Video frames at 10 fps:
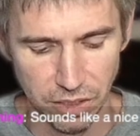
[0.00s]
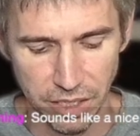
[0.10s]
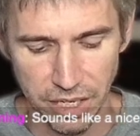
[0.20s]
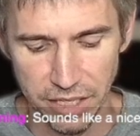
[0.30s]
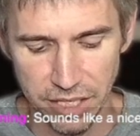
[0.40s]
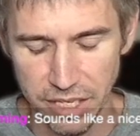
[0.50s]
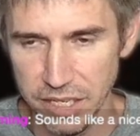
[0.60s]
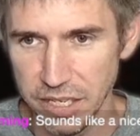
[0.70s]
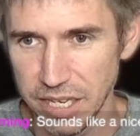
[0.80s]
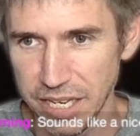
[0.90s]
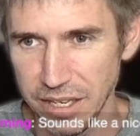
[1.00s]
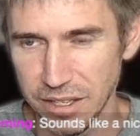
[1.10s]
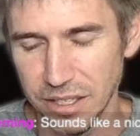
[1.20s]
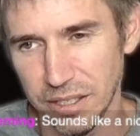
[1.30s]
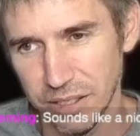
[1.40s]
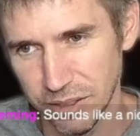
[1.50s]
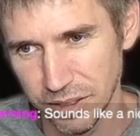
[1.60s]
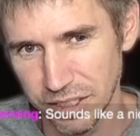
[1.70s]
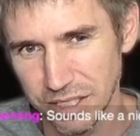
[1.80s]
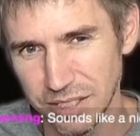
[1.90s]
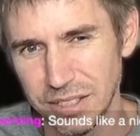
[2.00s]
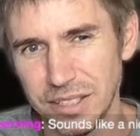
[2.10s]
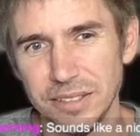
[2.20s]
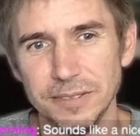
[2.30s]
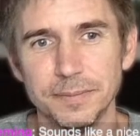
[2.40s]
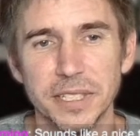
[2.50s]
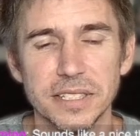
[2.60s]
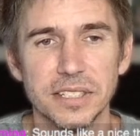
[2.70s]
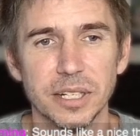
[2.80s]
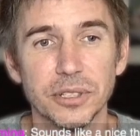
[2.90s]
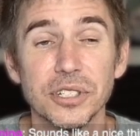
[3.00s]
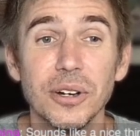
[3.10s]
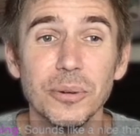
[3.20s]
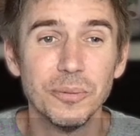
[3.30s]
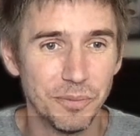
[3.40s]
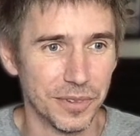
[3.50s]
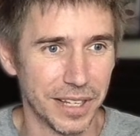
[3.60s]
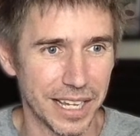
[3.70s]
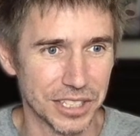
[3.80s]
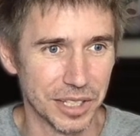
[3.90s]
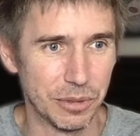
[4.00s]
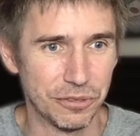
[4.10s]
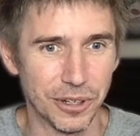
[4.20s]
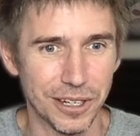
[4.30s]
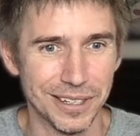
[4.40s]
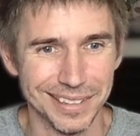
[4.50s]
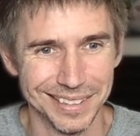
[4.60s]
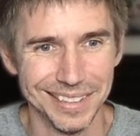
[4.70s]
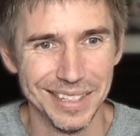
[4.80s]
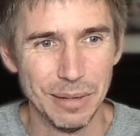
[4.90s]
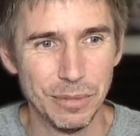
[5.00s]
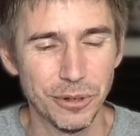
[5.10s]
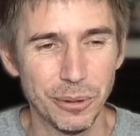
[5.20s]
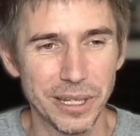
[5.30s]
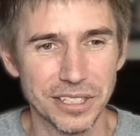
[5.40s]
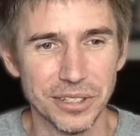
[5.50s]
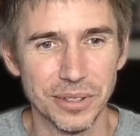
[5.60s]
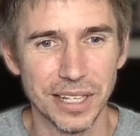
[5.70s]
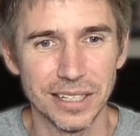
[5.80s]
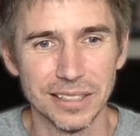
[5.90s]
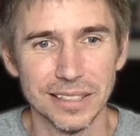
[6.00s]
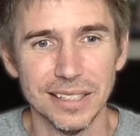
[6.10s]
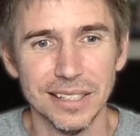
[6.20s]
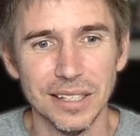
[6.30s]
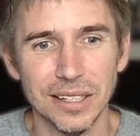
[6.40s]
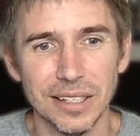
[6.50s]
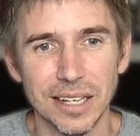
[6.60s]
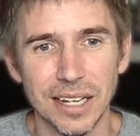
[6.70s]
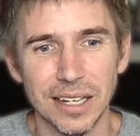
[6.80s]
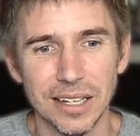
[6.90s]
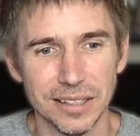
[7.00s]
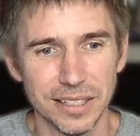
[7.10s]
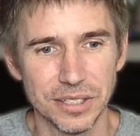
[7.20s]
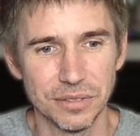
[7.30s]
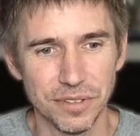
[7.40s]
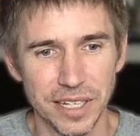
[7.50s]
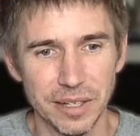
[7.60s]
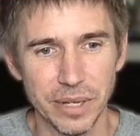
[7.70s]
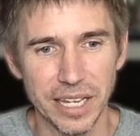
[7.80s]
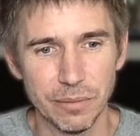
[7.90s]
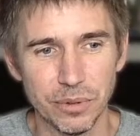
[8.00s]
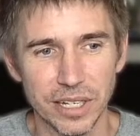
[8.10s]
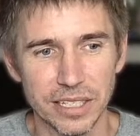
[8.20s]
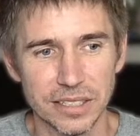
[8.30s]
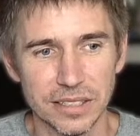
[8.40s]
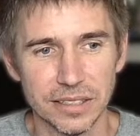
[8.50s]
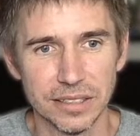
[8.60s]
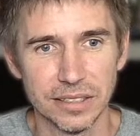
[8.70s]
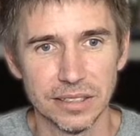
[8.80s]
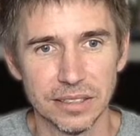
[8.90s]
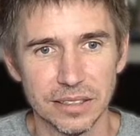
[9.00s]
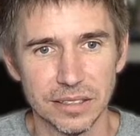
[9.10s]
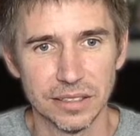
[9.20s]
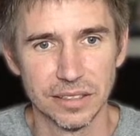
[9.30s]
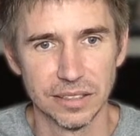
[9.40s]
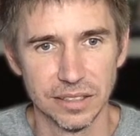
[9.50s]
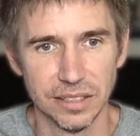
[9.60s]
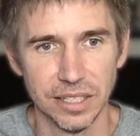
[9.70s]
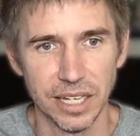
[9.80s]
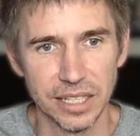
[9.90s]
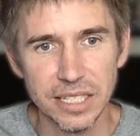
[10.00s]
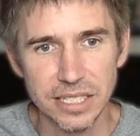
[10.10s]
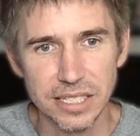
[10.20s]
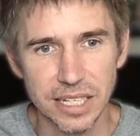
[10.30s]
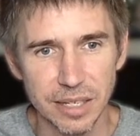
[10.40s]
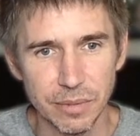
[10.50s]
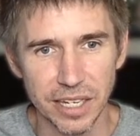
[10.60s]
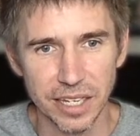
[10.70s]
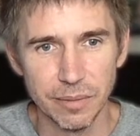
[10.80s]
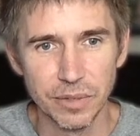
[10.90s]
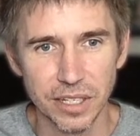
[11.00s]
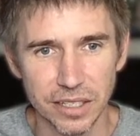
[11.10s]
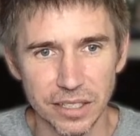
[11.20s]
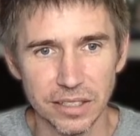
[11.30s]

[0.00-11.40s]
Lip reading: And then this is terrible. So actually, before we get to do that, let's find pad pressed. And this time I am gonna